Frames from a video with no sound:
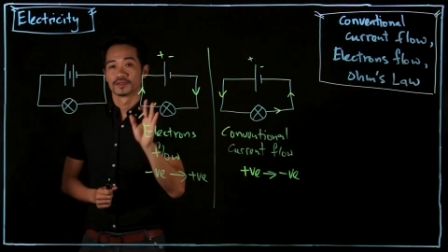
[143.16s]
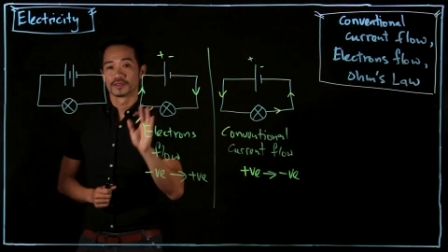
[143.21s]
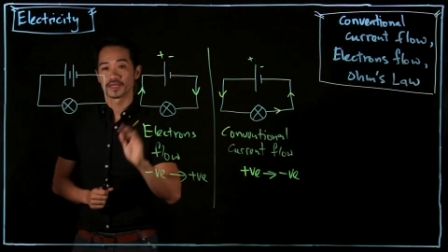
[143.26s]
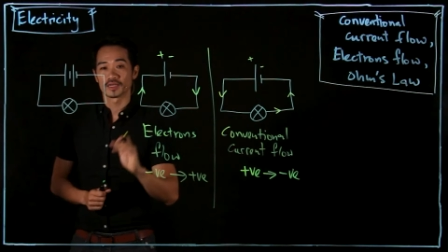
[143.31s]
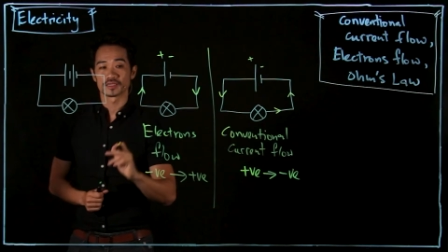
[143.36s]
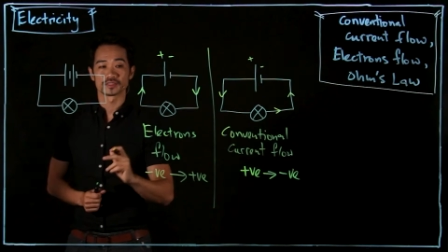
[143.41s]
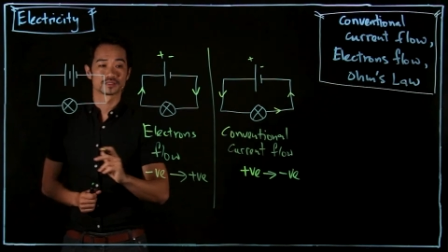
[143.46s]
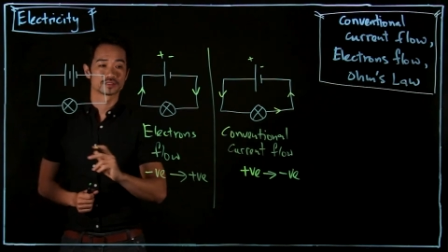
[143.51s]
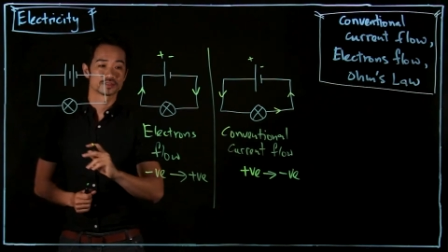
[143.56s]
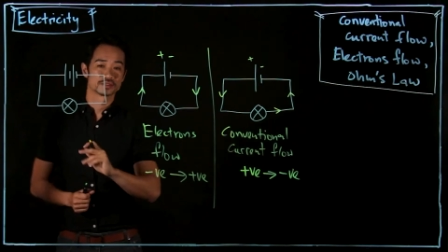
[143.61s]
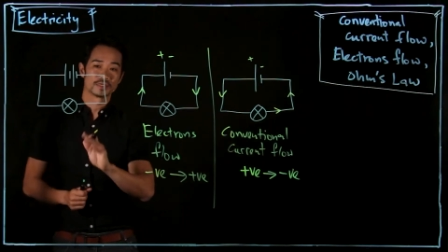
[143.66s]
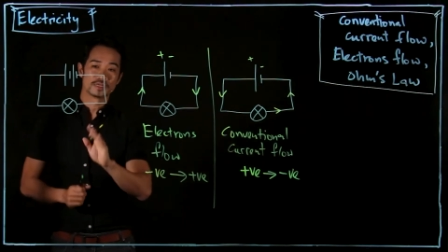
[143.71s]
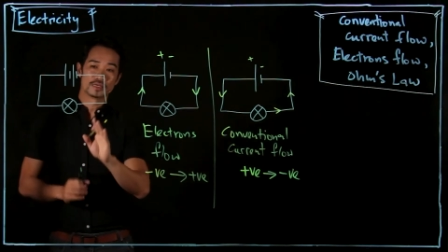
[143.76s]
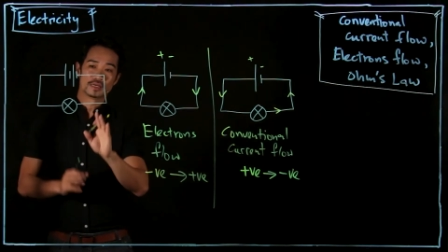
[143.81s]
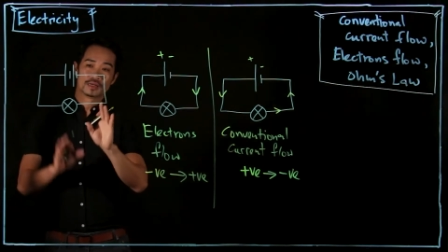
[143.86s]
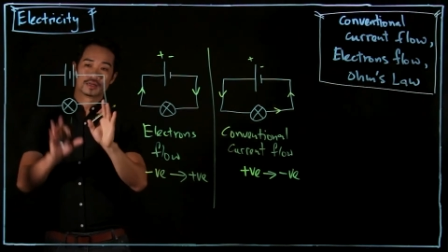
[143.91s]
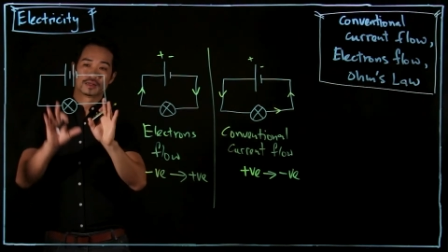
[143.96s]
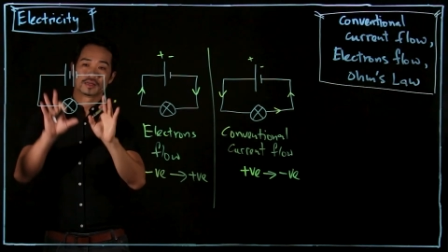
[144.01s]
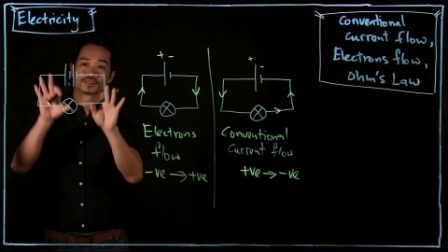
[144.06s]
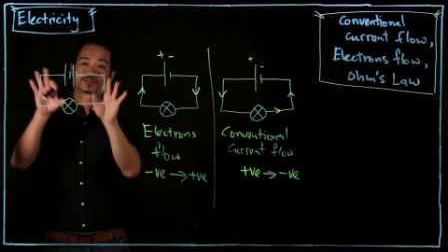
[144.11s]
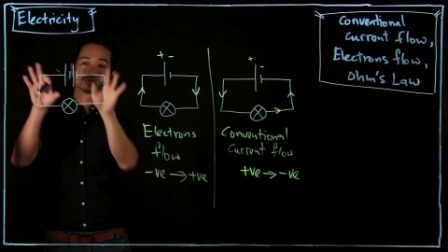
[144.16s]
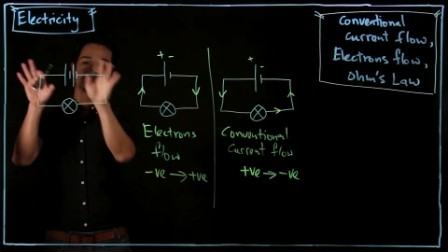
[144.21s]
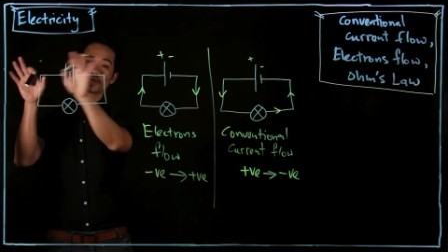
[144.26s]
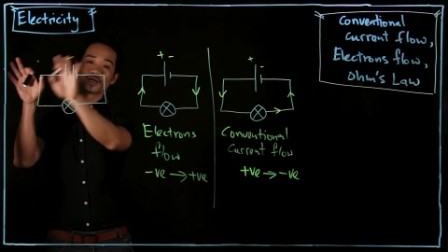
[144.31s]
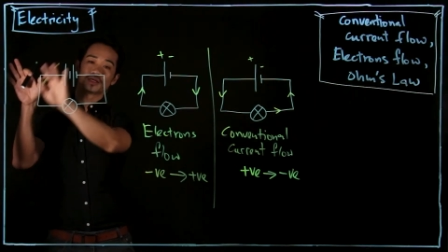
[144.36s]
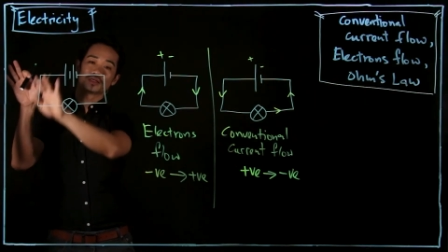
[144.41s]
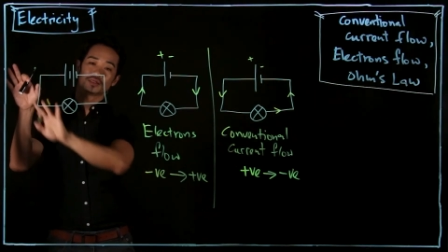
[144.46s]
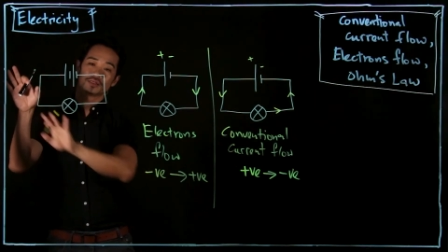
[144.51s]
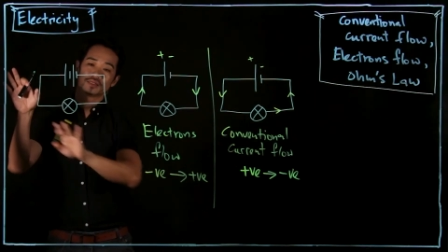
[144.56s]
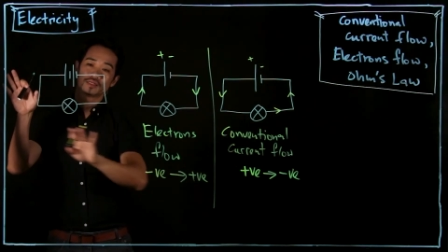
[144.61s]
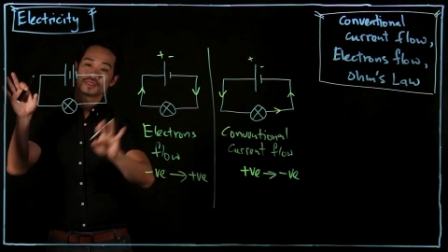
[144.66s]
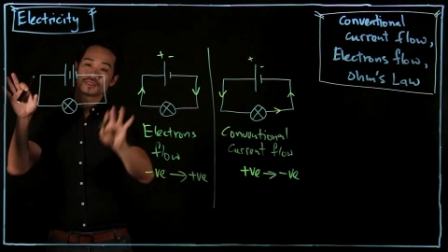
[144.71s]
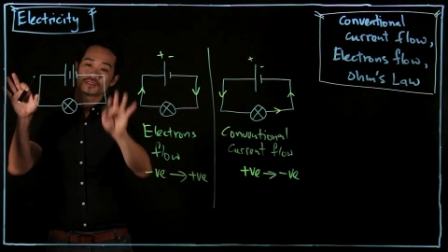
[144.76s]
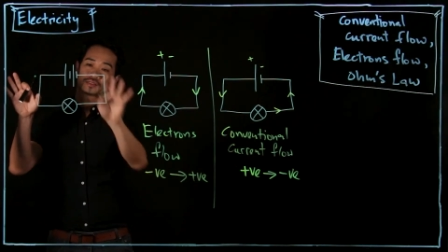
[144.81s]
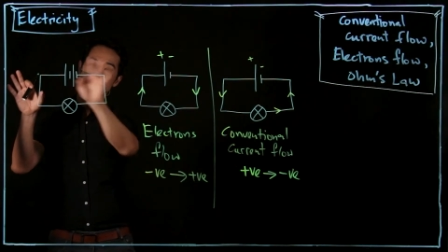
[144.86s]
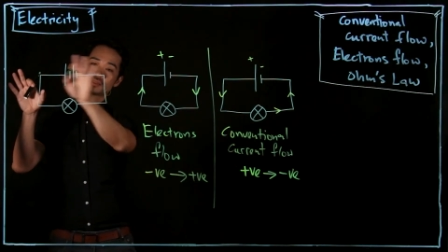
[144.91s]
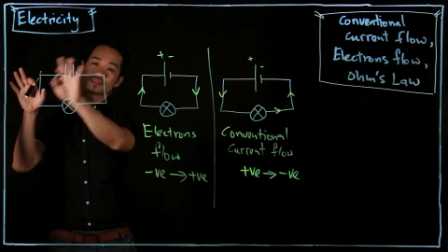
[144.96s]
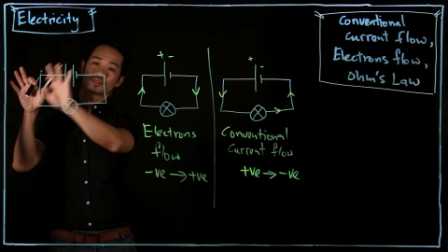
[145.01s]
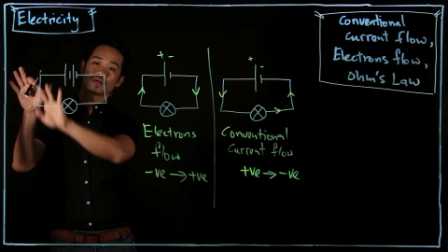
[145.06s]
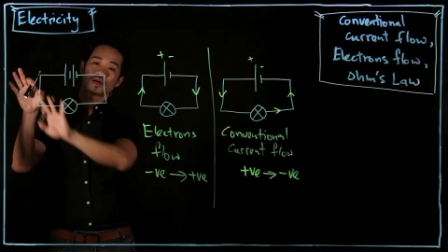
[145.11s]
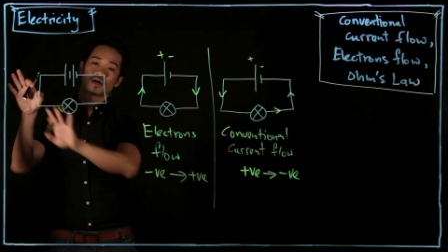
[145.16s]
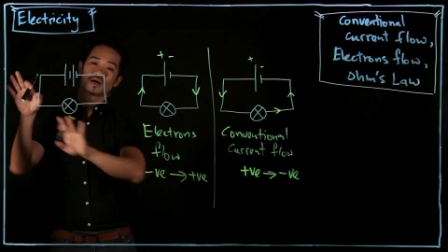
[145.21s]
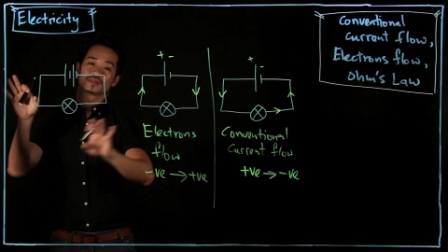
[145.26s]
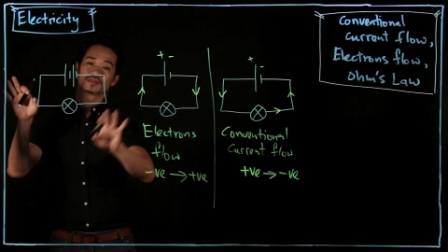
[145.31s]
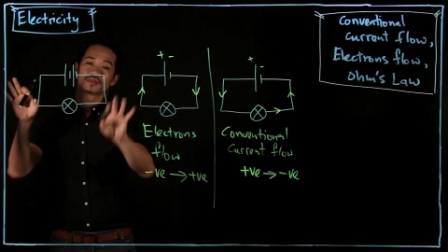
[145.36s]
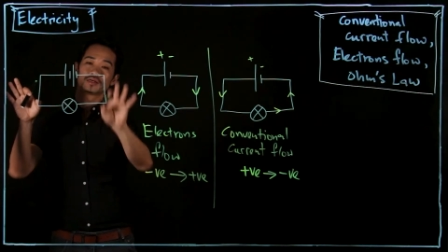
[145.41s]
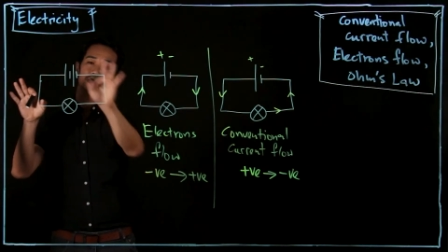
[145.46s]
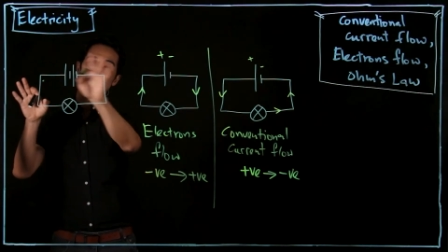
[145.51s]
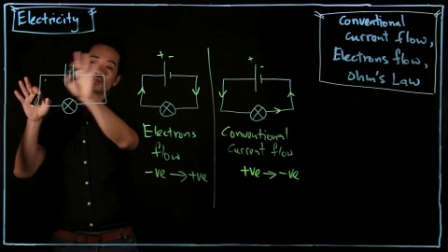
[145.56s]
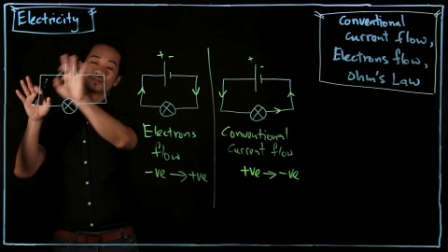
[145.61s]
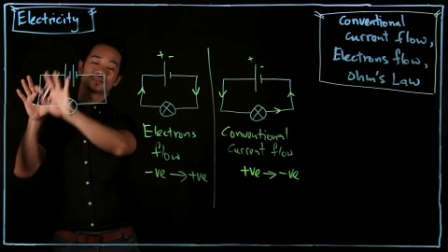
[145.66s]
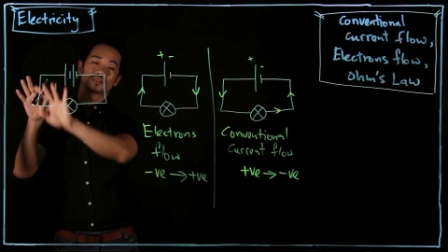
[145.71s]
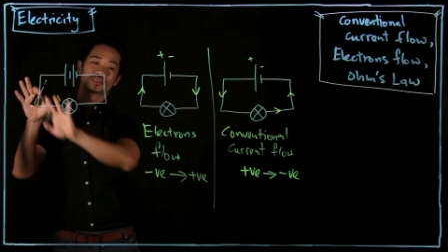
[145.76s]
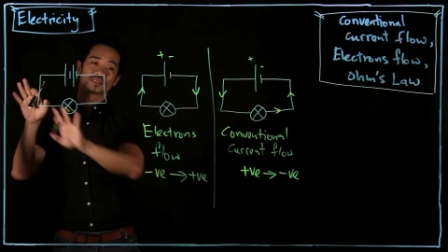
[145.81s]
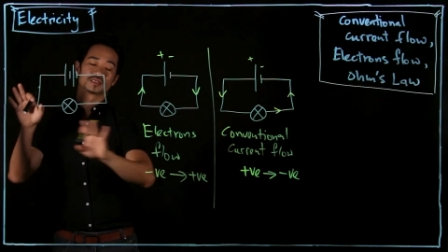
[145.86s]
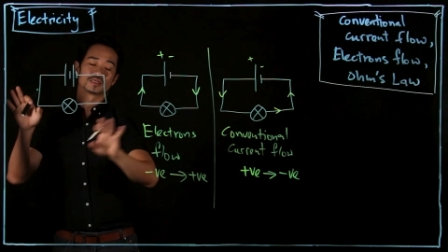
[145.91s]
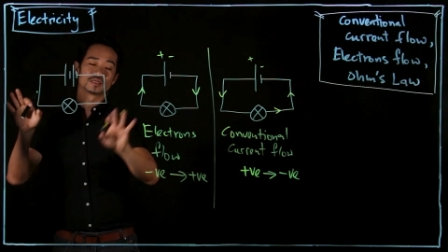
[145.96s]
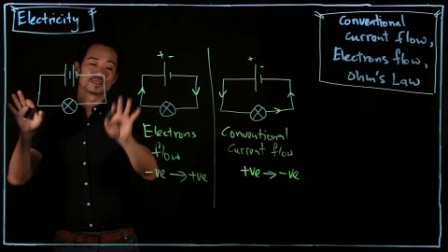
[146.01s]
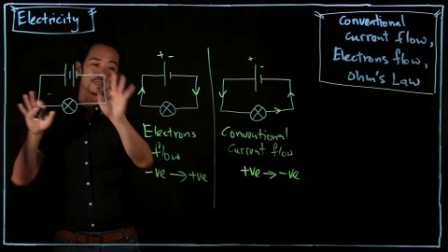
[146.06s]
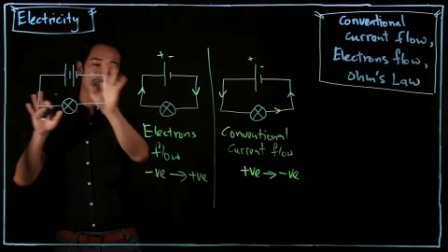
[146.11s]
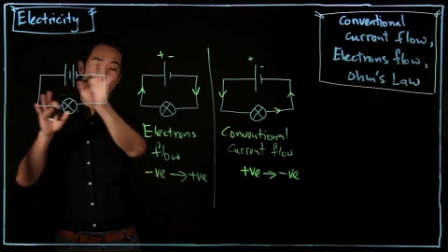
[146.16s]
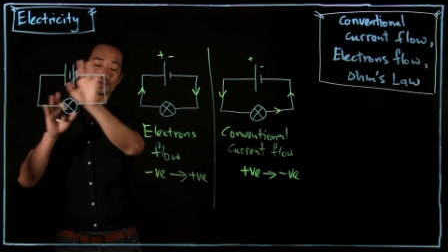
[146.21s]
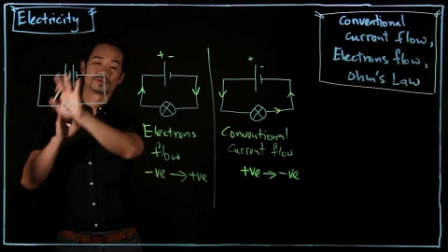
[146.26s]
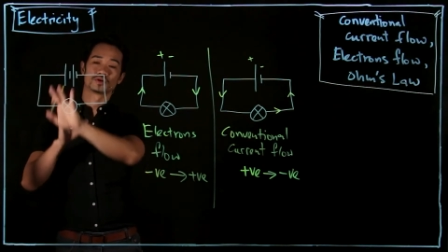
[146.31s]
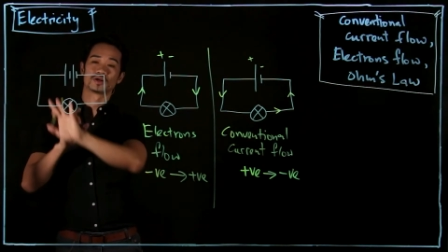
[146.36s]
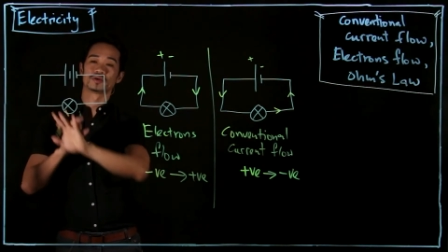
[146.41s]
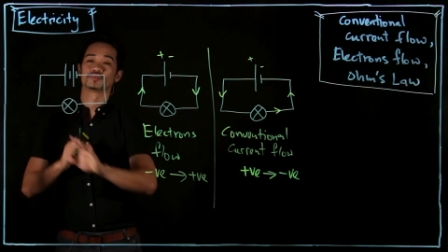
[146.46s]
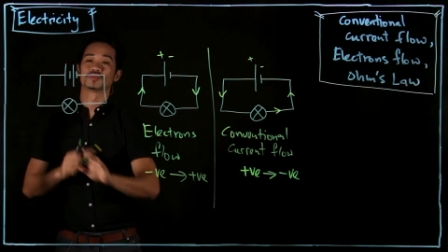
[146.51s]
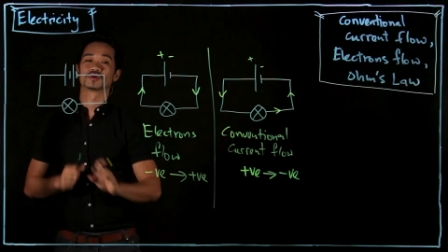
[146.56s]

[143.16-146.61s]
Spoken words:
next, let's look at this other circuit diagram.